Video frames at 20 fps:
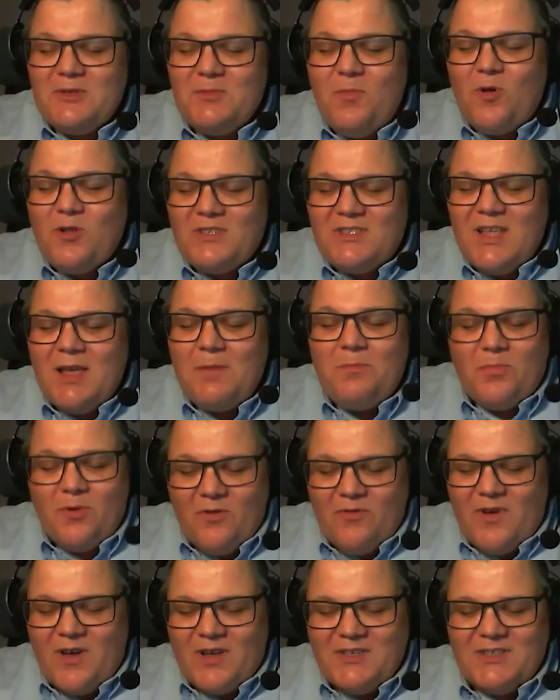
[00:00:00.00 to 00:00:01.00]
small step
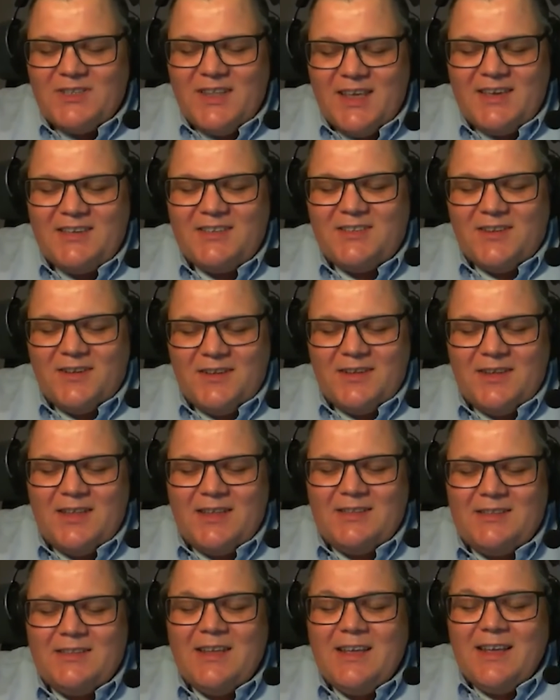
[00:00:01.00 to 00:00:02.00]
provides an
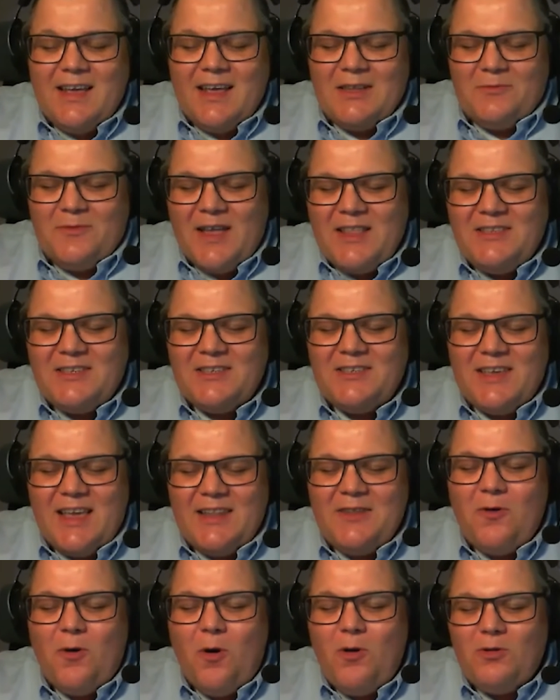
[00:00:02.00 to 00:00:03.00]
extra advantage,
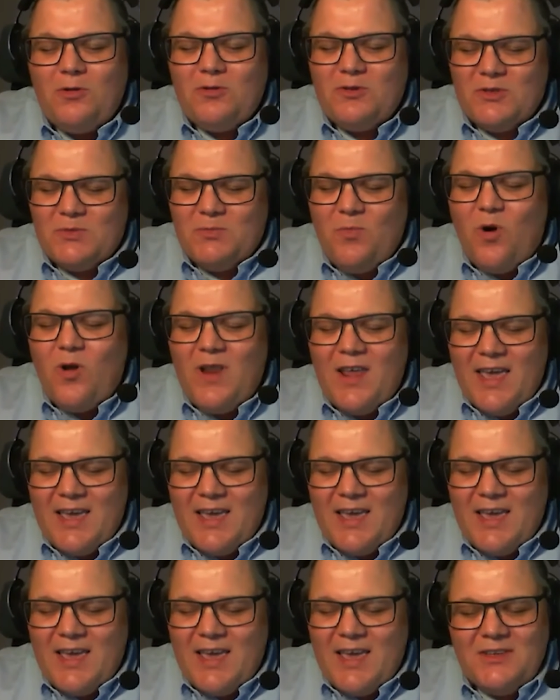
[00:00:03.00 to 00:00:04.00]
and all those small
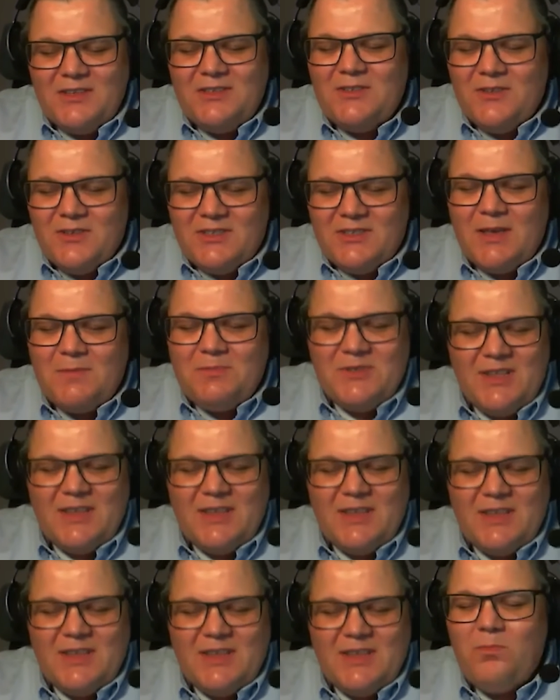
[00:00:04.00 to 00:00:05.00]
extra additional steps,
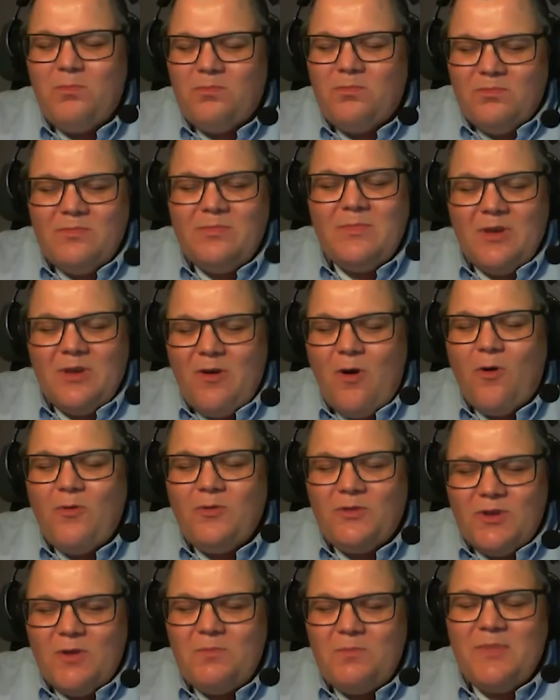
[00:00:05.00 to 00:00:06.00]
they all
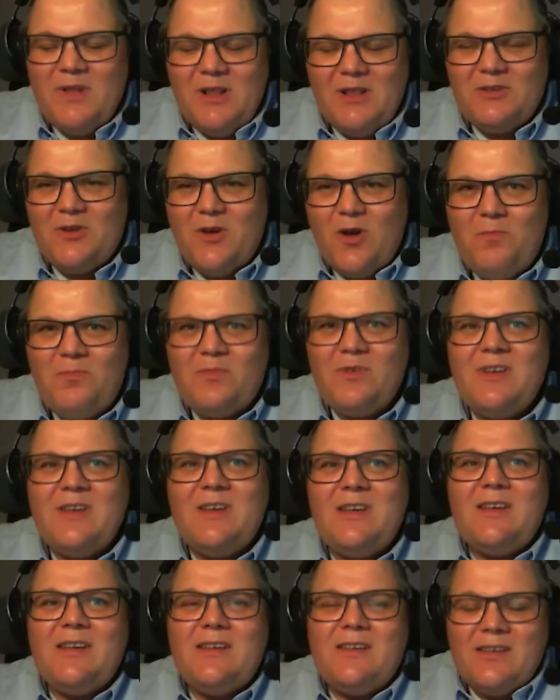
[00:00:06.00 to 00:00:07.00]
going up, build up,
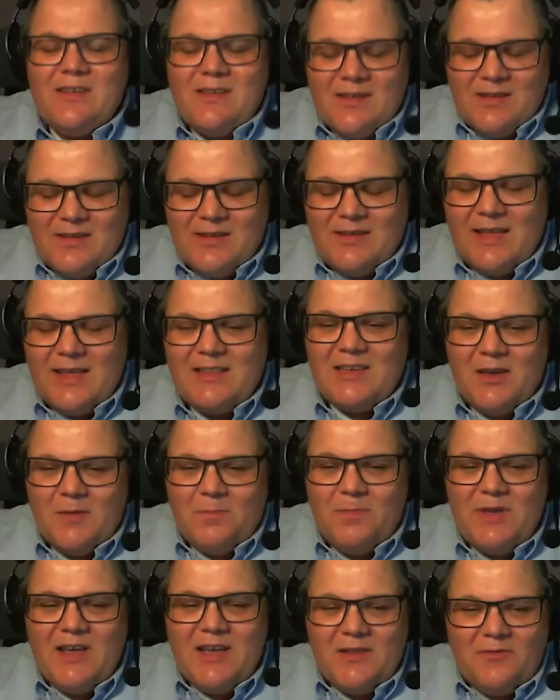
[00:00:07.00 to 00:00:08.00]
getting a
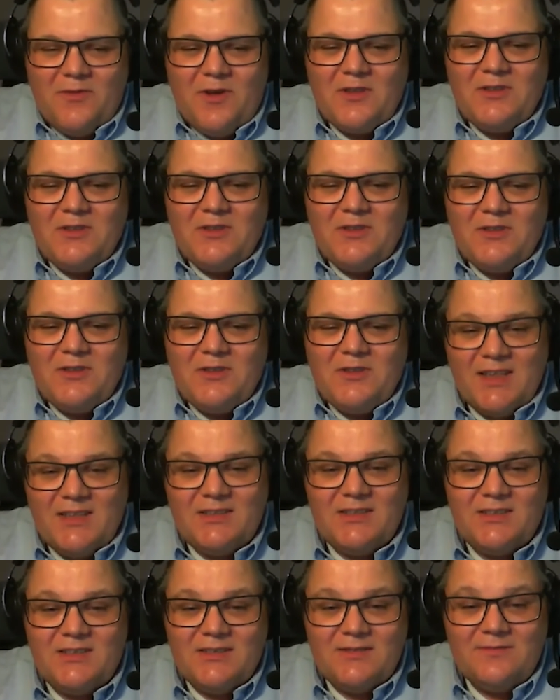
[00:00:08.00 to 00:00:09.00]
big advantage in the
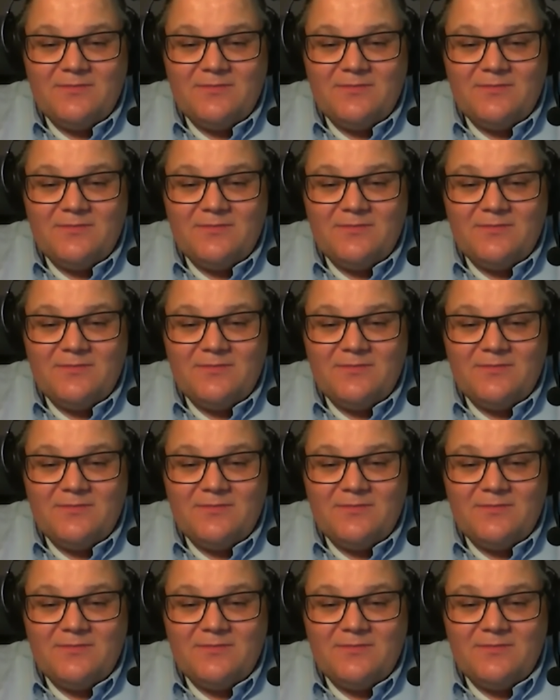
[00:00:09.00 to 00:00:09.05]
end.